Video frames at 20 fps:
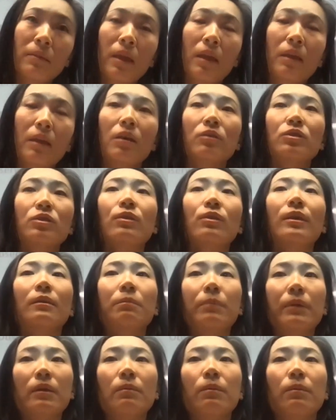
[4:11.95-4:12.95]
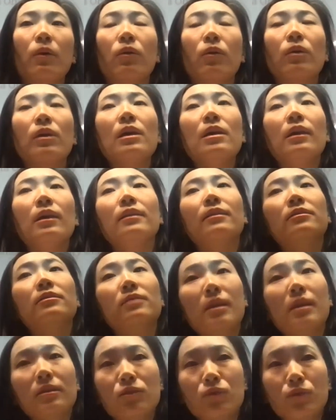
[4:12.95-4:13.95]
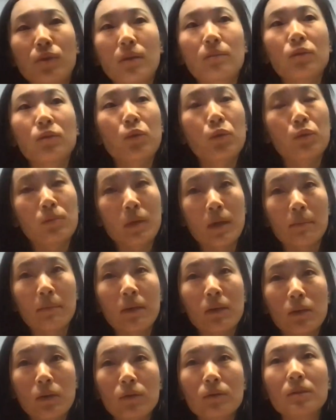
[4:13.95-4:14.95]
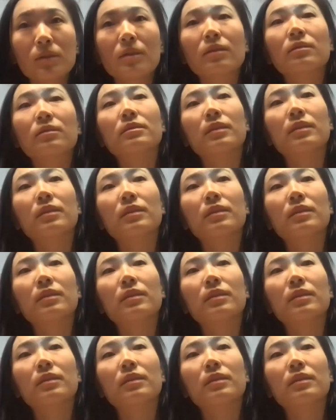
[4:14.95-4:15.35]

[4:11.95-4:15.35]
And also people in the downstream who may be using